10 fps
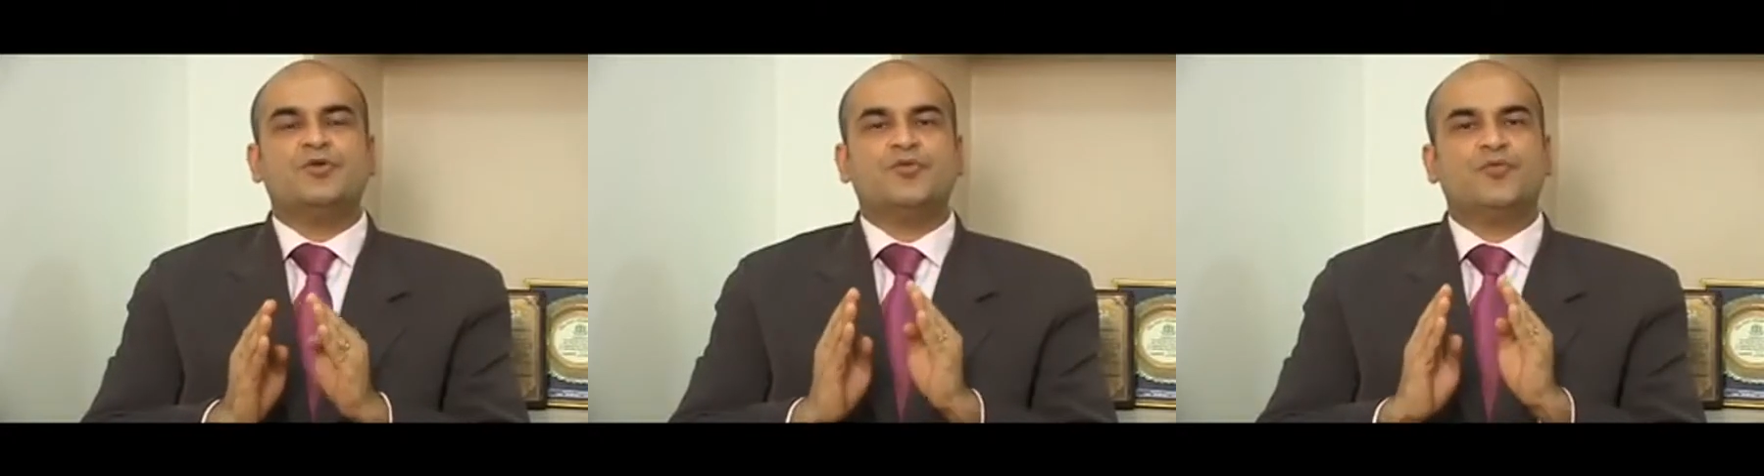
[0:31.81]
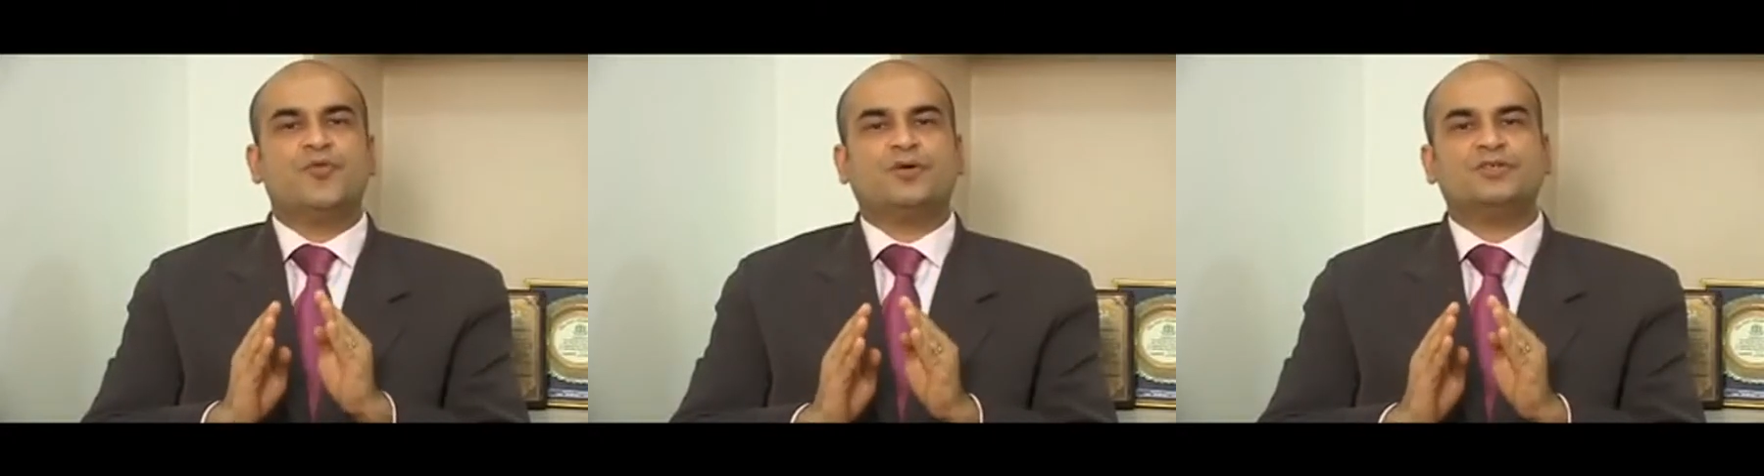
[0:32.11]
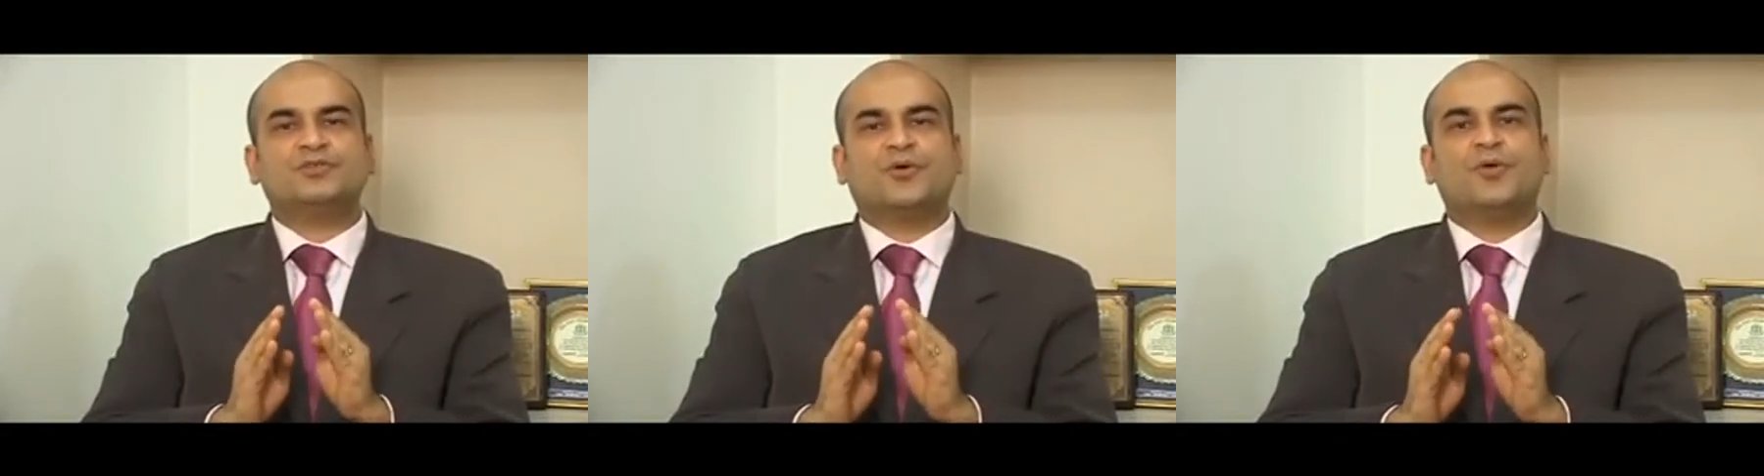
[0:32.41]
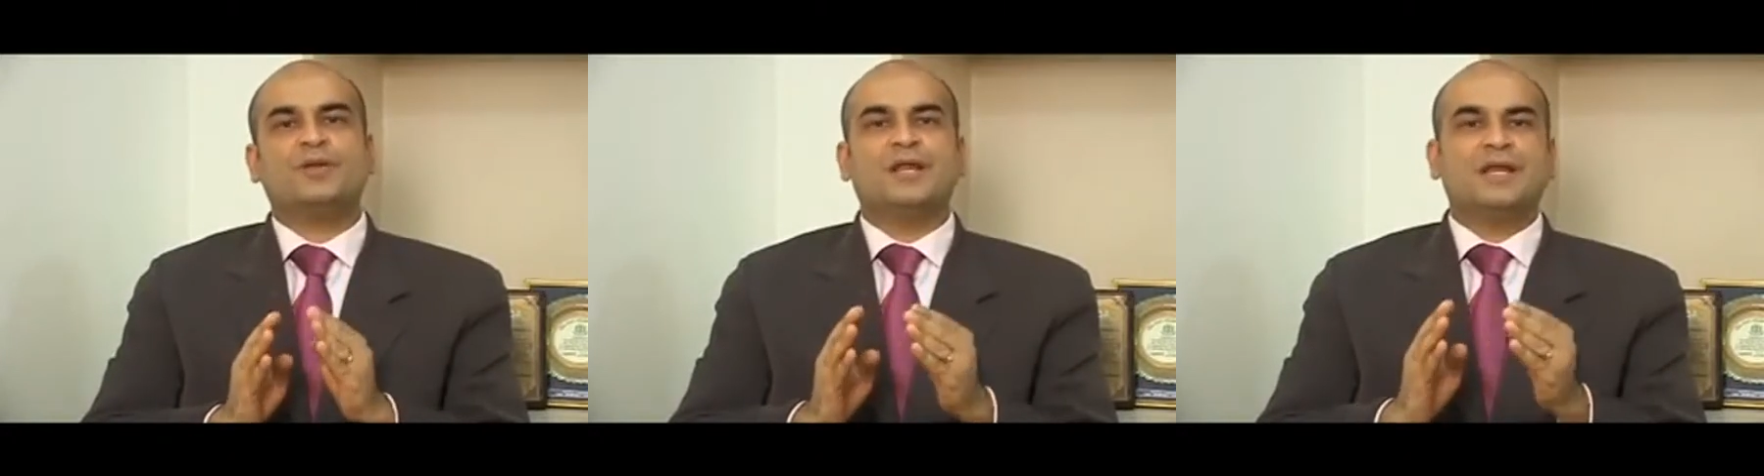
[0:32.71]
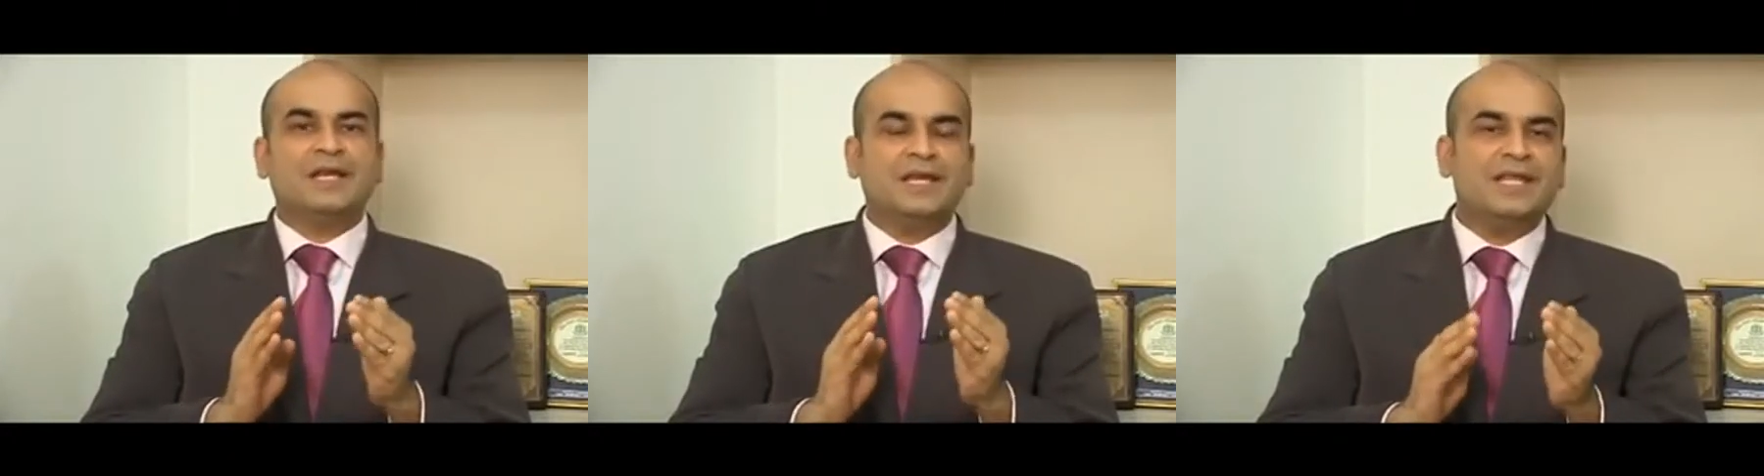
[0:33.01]
to focus on
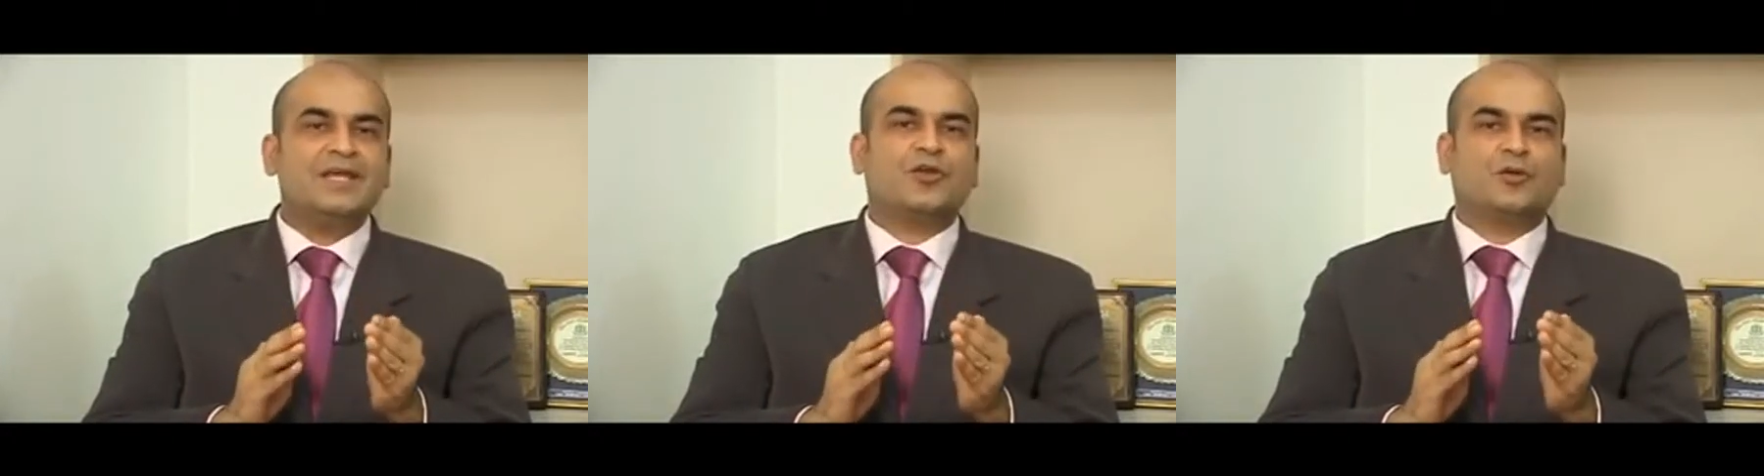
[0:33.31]
near